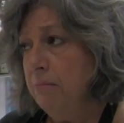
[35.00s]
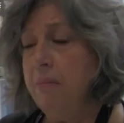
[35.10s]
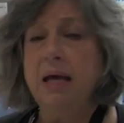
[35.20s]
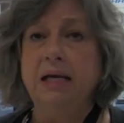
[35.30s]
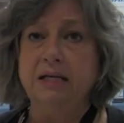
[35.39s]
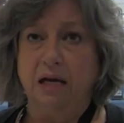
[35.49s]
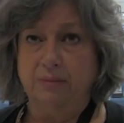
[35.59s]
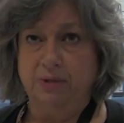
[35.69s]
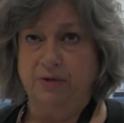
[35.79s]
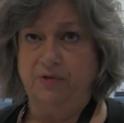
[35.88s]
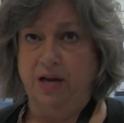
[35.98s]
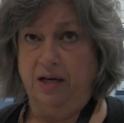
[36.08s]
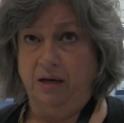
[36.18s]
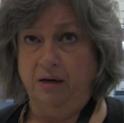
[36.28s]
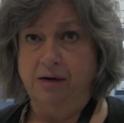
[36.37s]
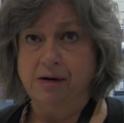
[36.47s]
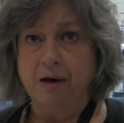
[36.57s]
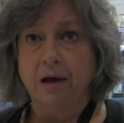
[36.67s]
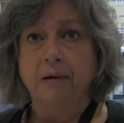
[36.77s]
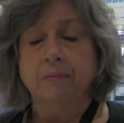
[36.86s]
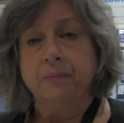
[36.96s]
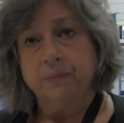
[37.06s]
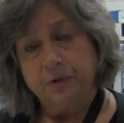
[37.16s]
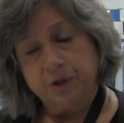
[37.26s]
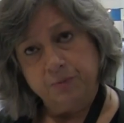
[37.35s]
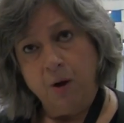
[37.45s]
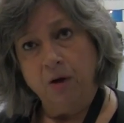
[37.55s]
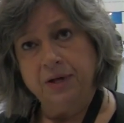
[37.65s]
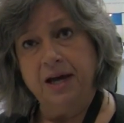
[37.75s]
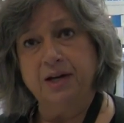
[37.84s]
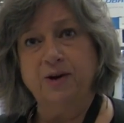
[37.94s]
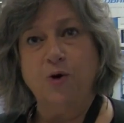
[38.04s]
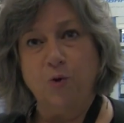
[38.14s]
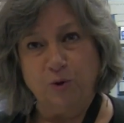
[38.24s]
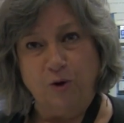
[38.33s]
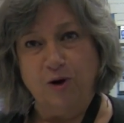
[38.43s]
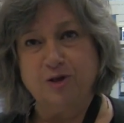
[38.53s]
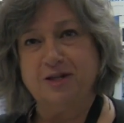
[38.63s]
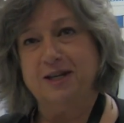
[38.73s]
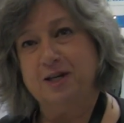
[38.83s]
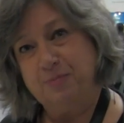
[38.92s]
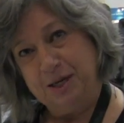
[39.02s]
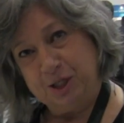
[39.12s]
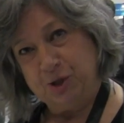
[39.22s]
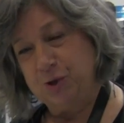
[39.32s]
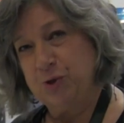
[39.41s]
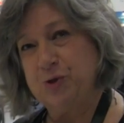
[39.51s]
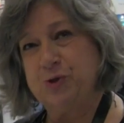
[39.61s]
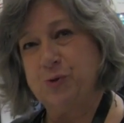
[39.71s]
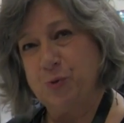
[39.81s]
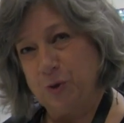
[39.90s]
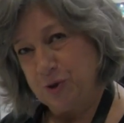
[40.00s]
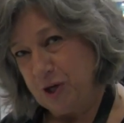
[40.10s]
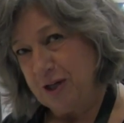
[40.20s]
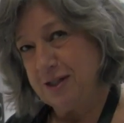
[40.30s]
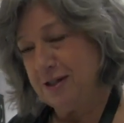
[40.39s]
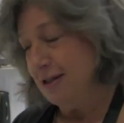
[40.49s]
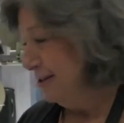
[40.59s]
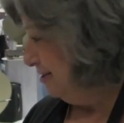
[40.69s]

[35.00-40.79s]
many types of data, small data or large data, pictures or just